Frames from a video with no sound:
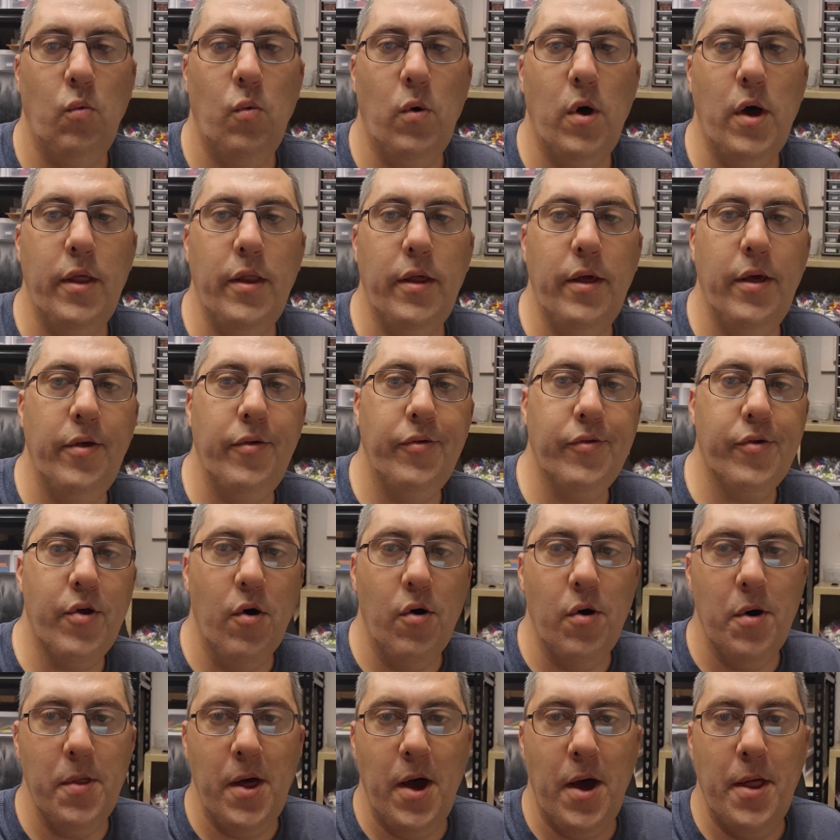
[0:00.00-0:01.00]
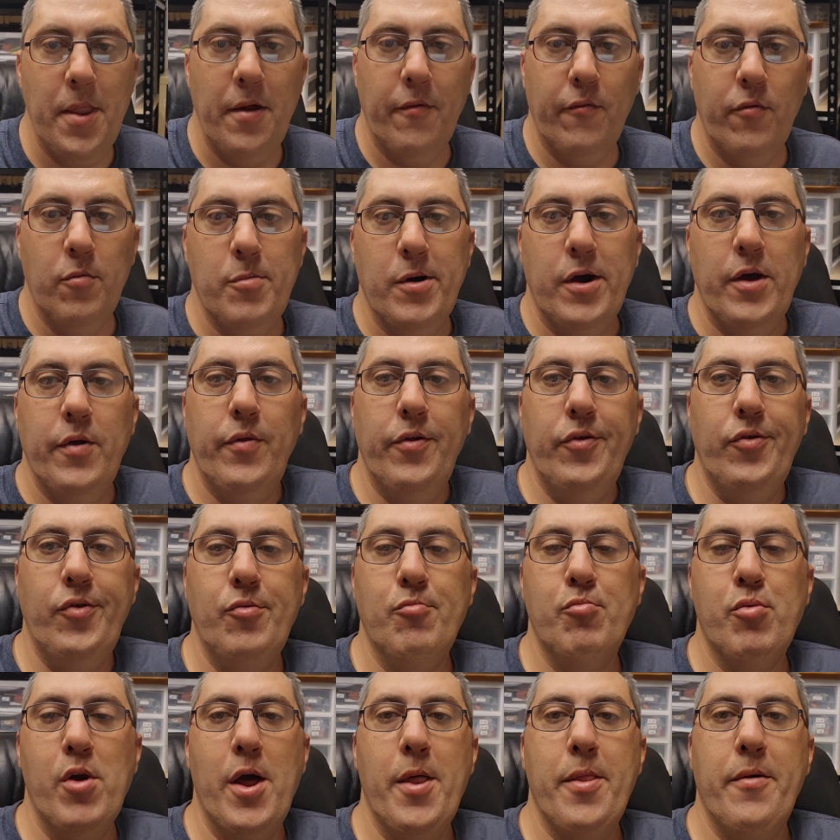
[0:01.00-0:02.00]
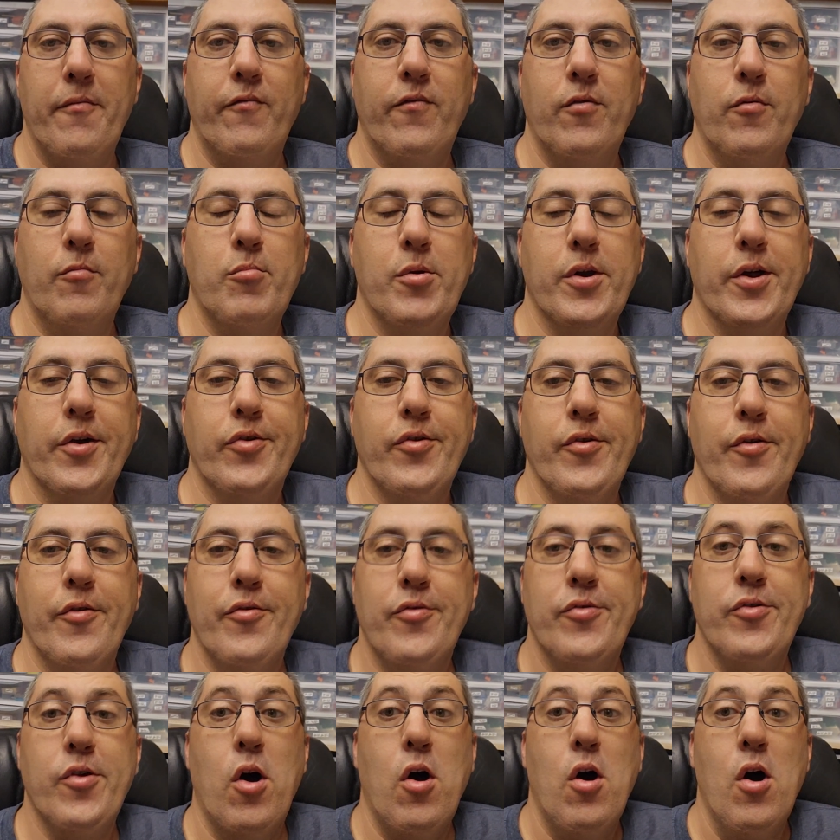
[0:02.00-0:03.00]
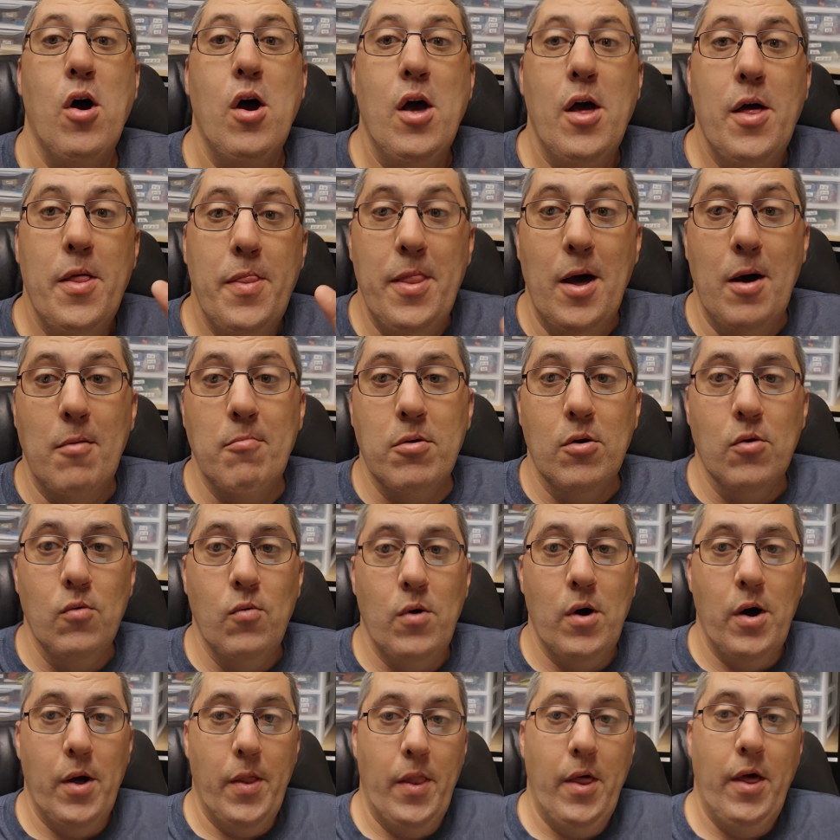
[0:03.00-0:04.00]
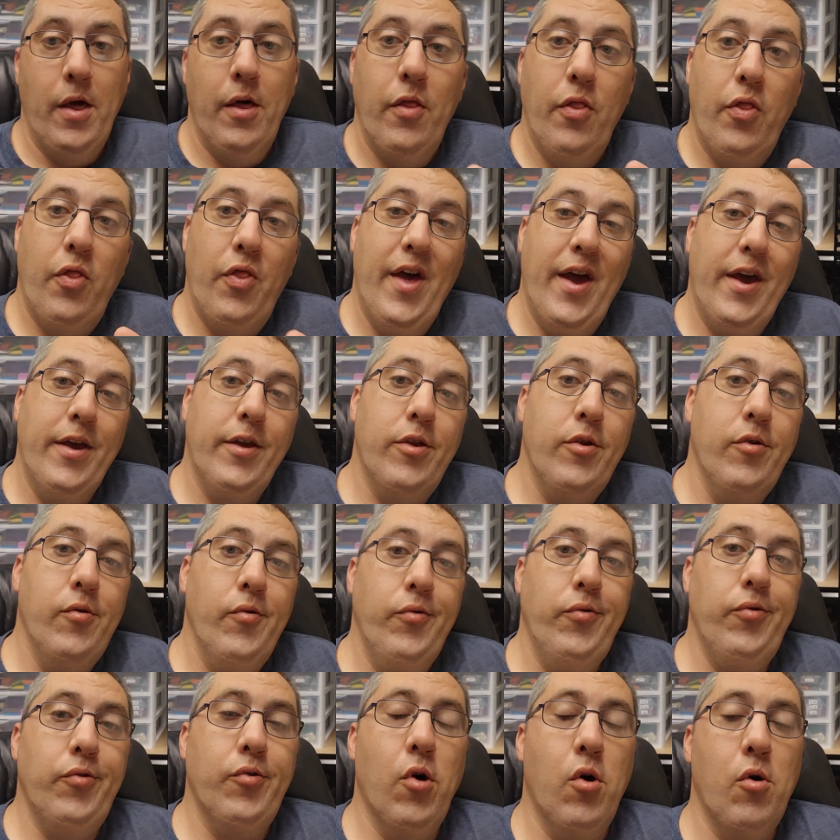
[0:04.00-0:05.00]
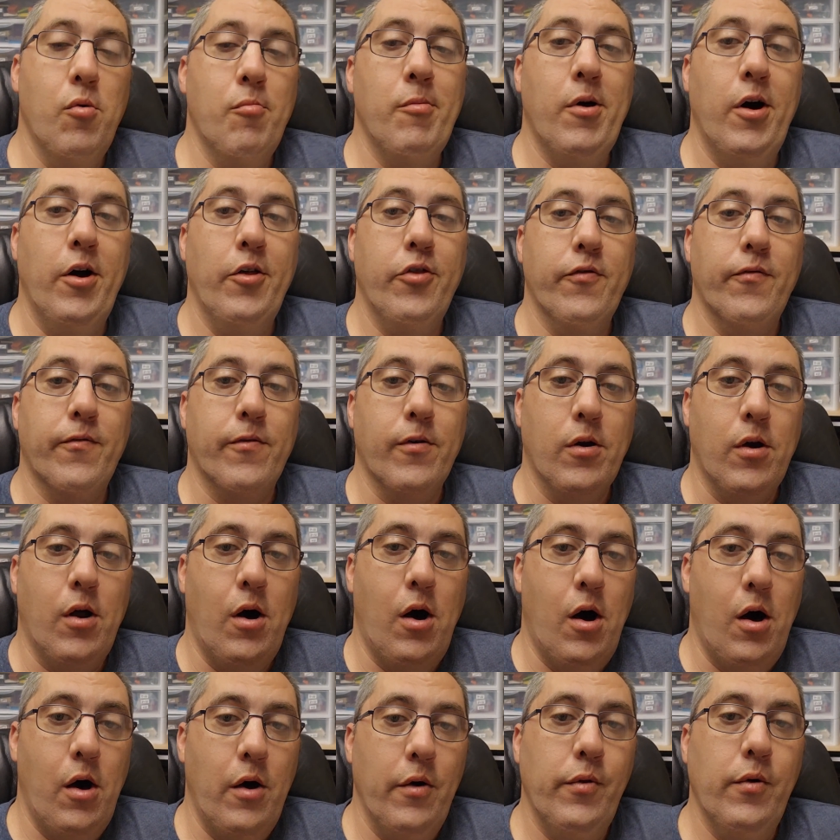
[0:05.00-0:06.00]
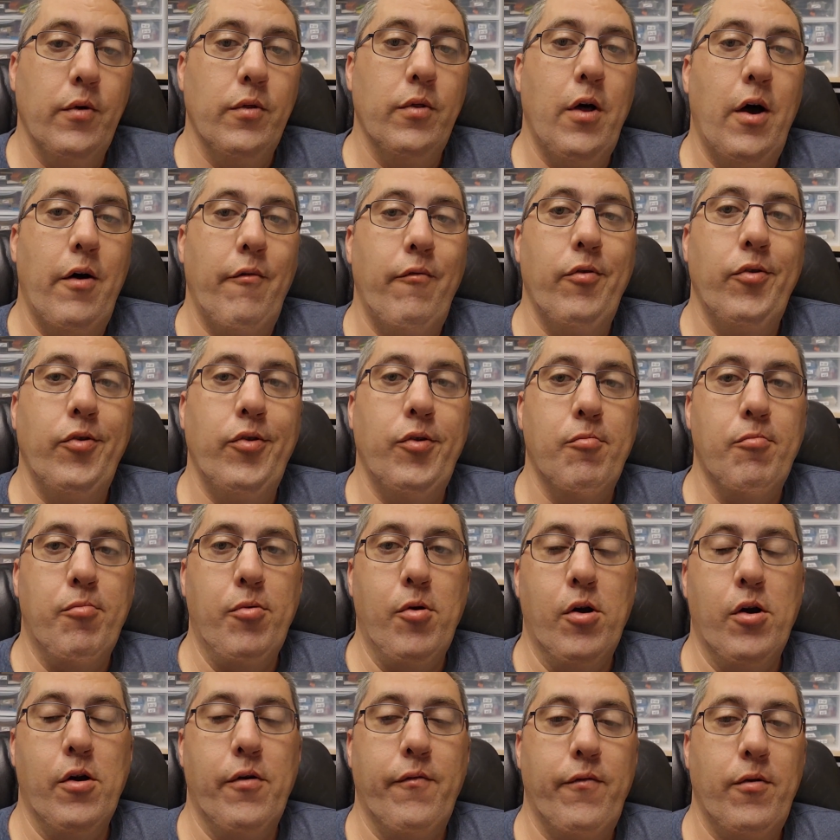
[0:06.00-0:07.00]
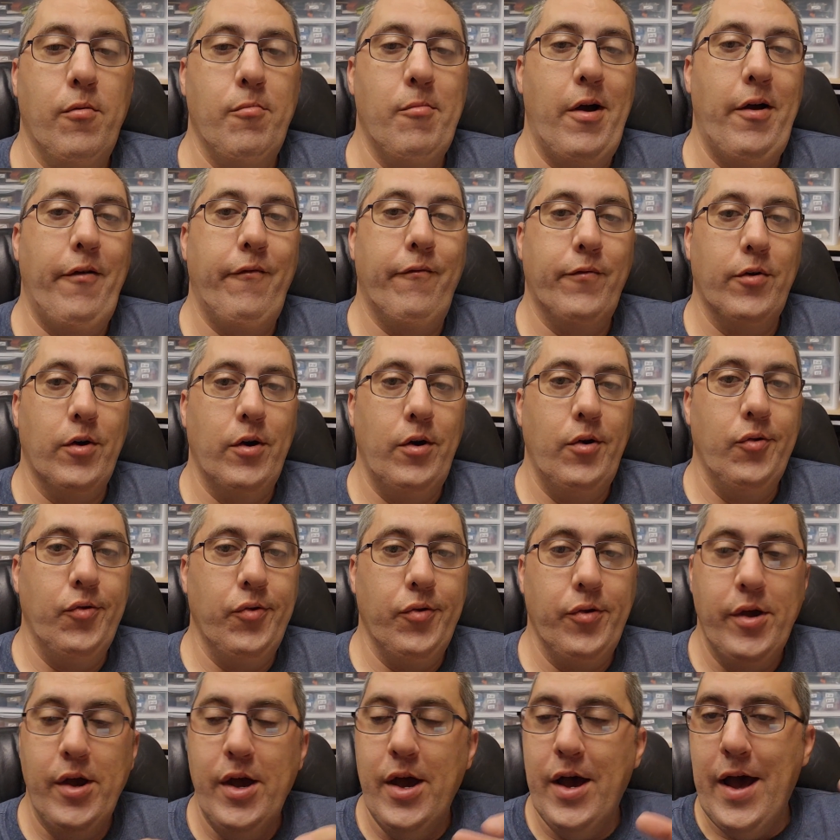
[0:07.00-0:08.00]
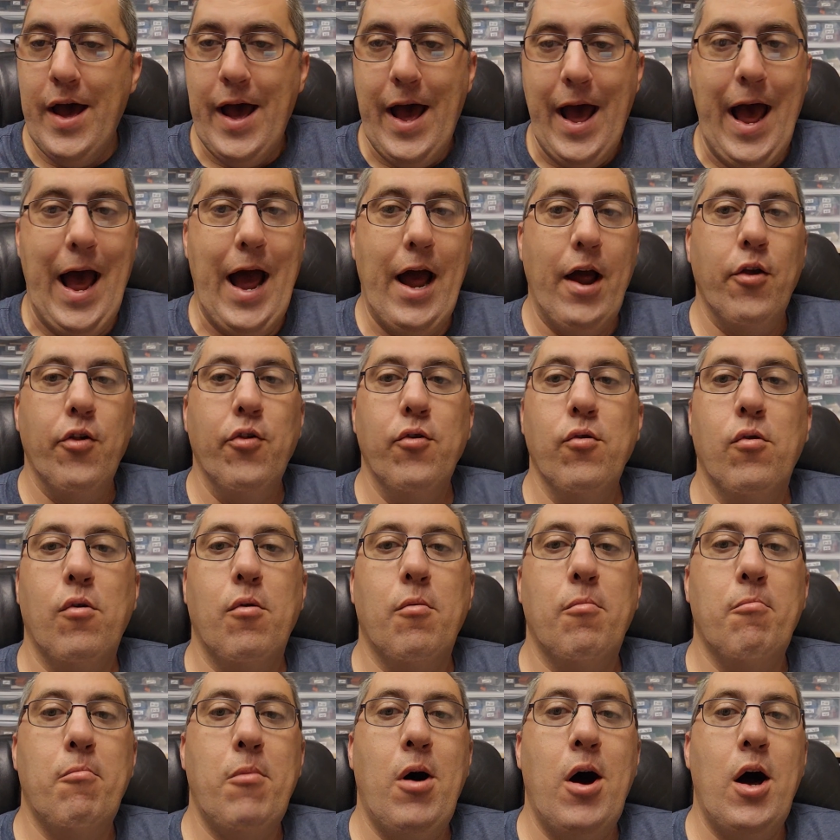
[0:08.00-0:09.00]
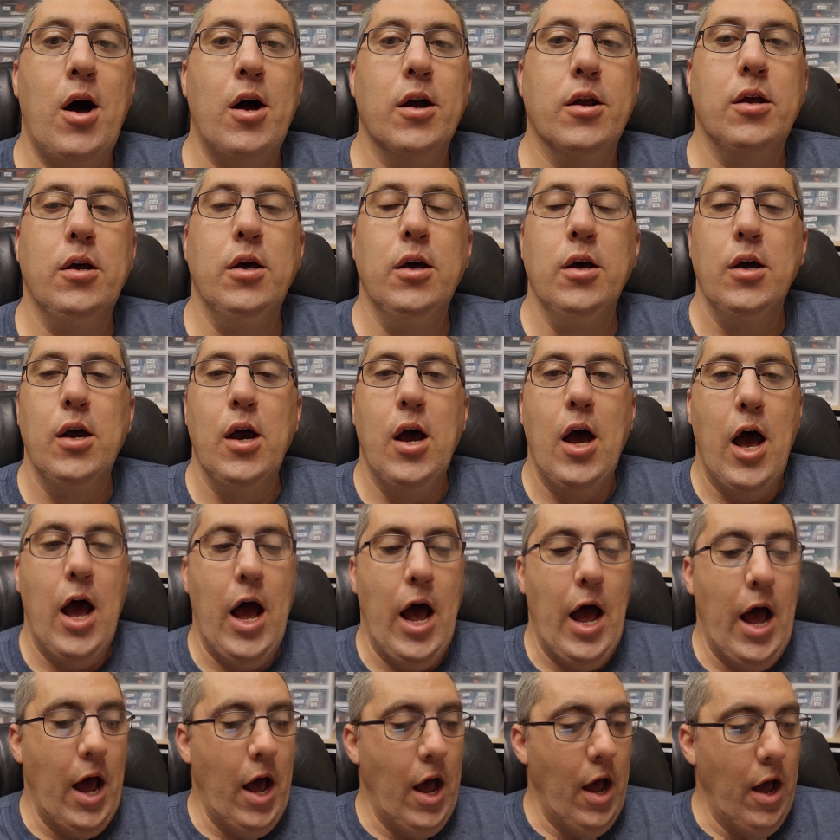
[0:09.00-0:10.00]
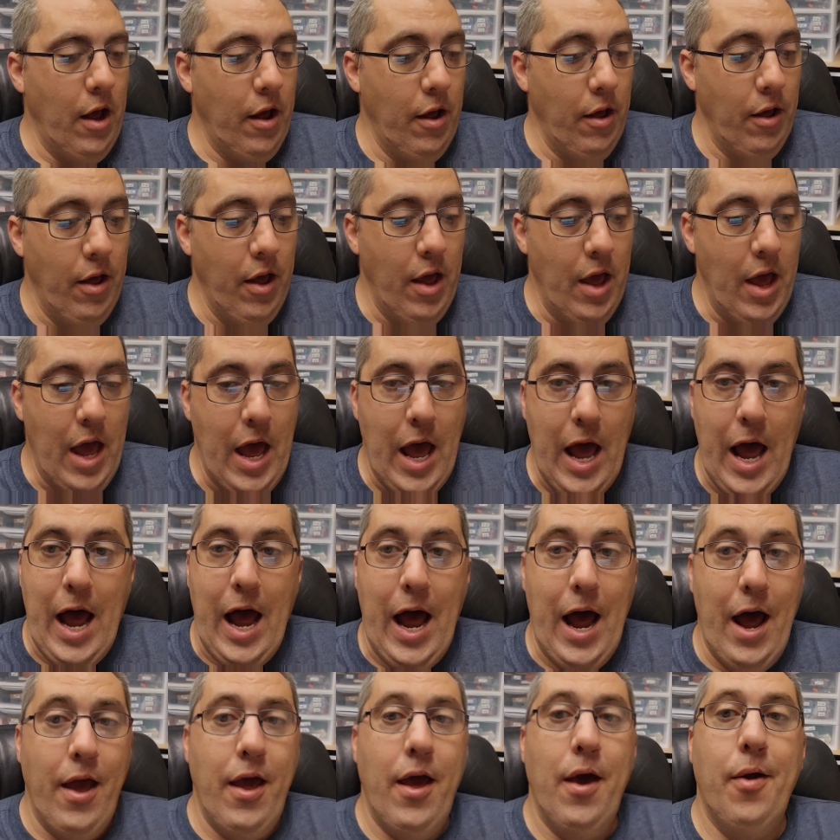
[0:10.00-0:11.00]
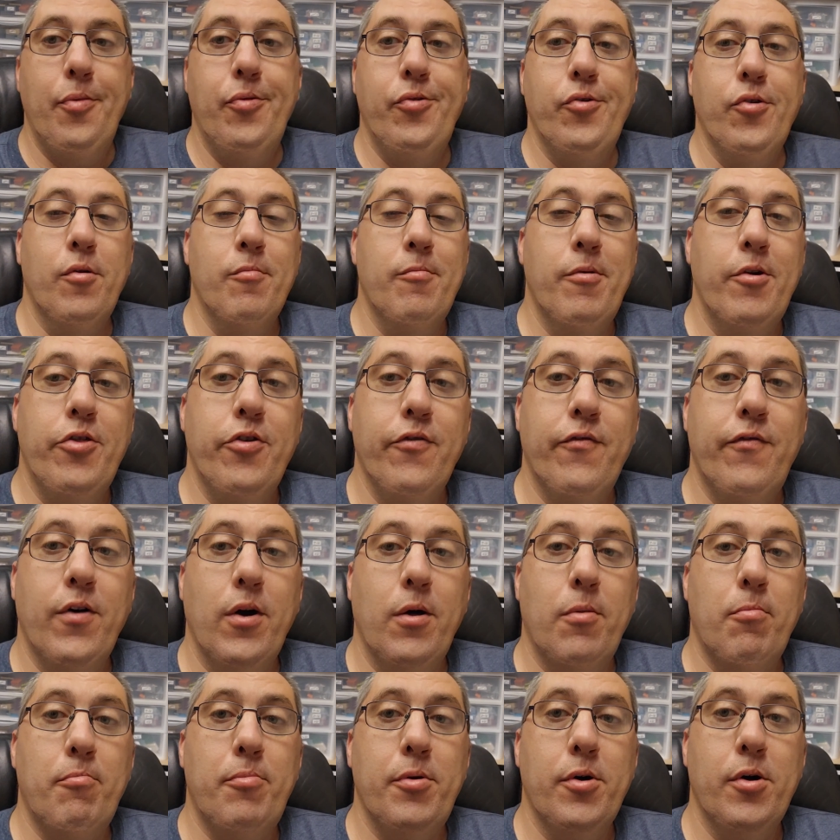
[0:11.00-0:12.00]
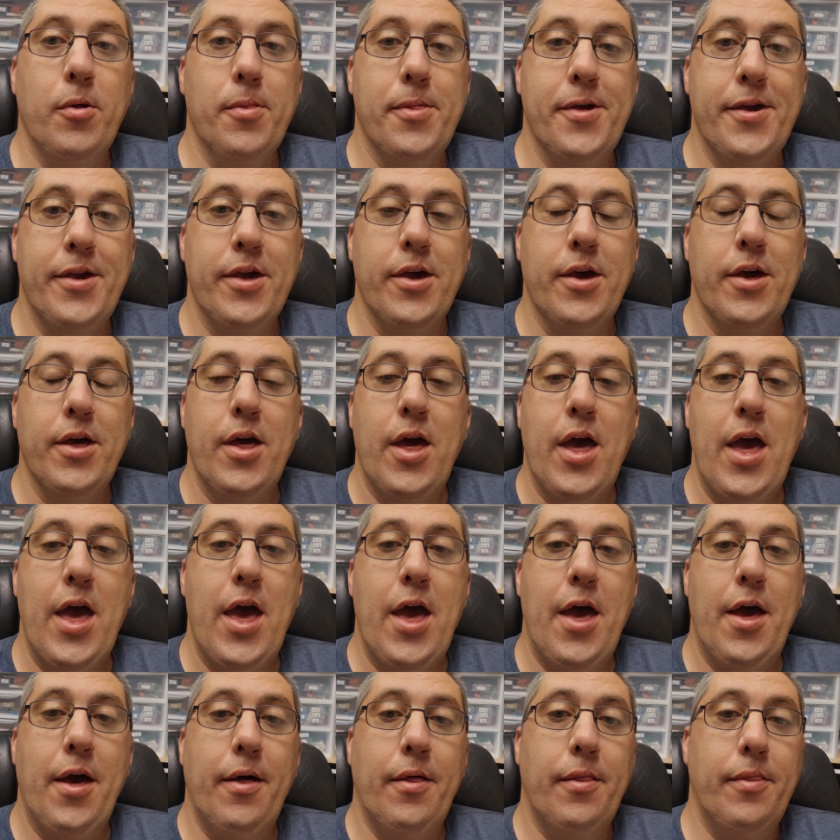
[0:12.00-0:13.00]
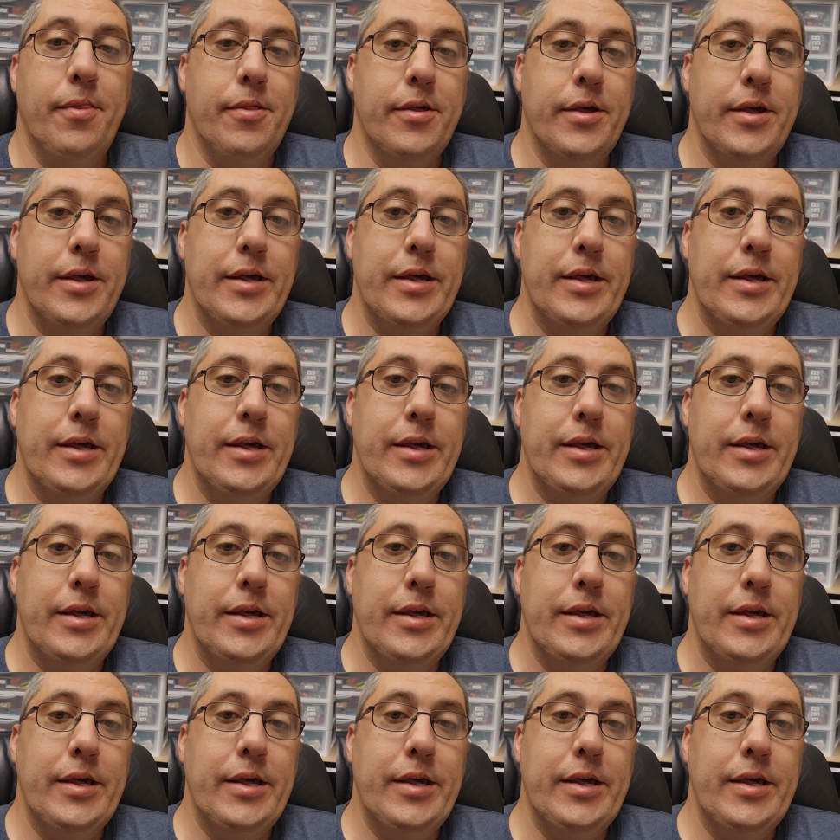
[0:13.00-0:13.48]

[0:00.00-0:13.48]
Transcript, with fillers: What is going on, everybody? This is Brandon from Brickcents. So, number one, thank you so much for all the love and support for my first actual MOC. Uh, I had so much fun building it, and